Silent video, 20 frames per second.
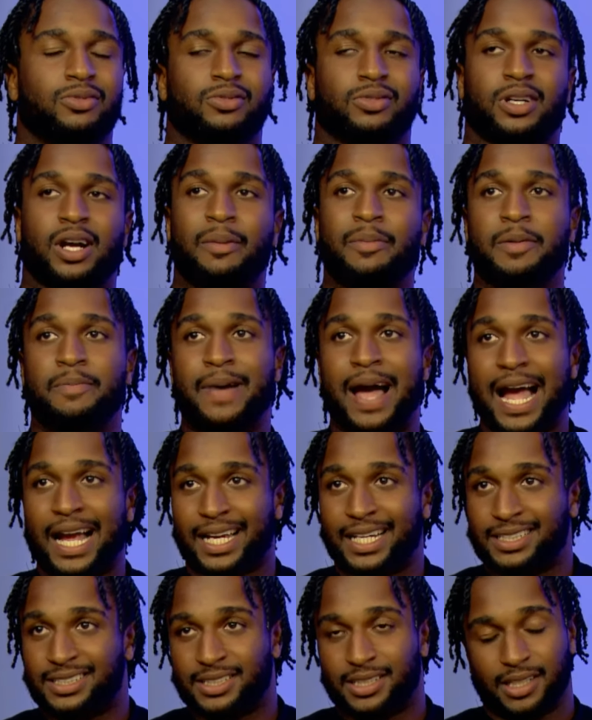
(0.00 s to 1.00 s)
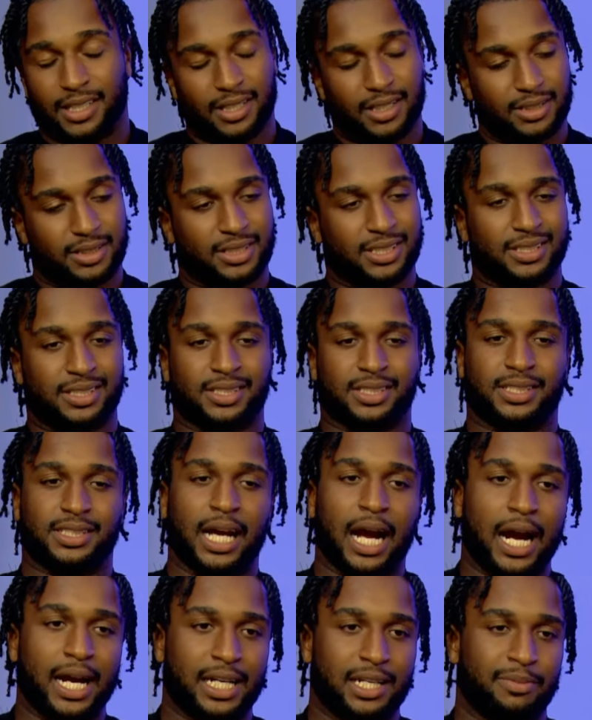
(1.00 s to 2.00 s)
coming back into
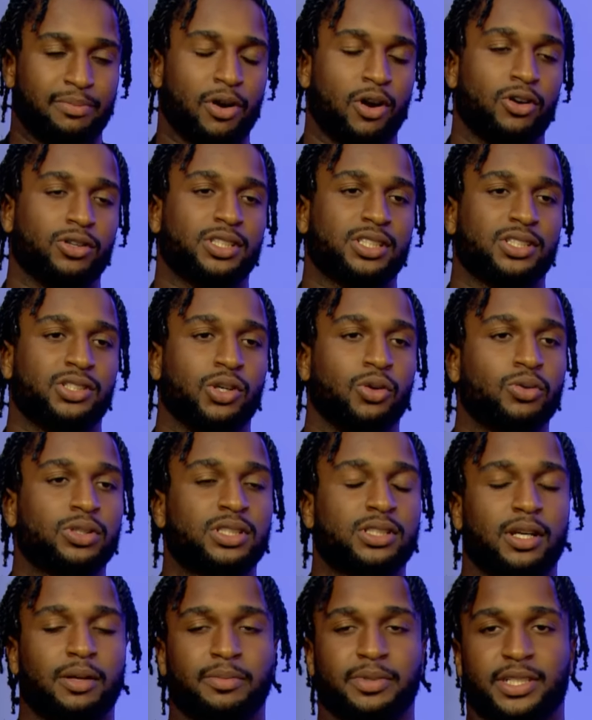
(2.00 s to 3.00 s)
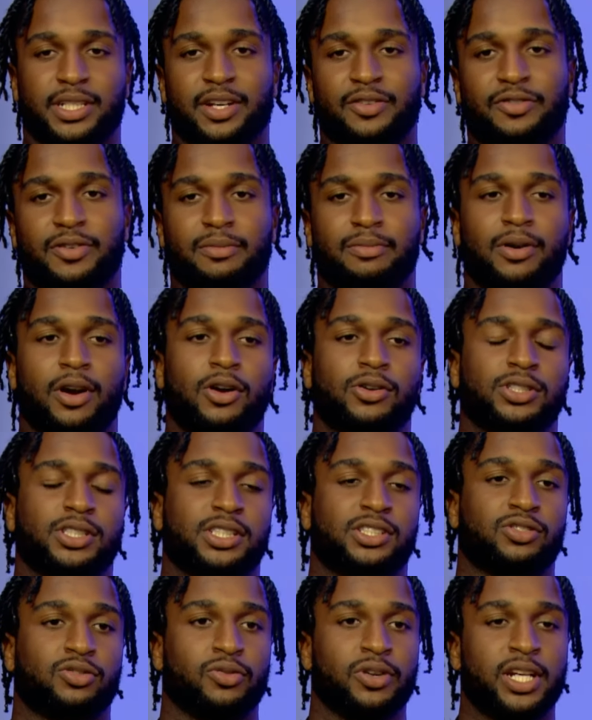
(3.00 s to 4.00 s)
society, bro, just doing something different, bro,
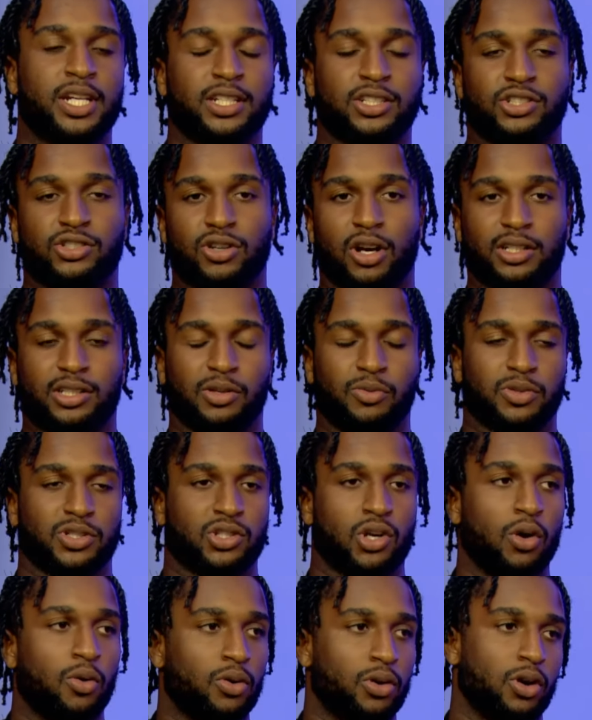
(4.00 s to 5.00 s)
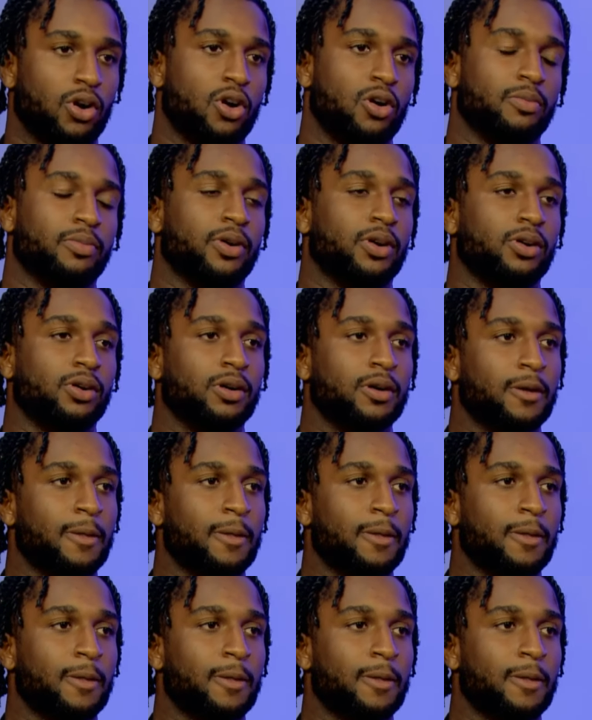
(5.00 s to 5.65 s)
just reconstructing what's going on, bro.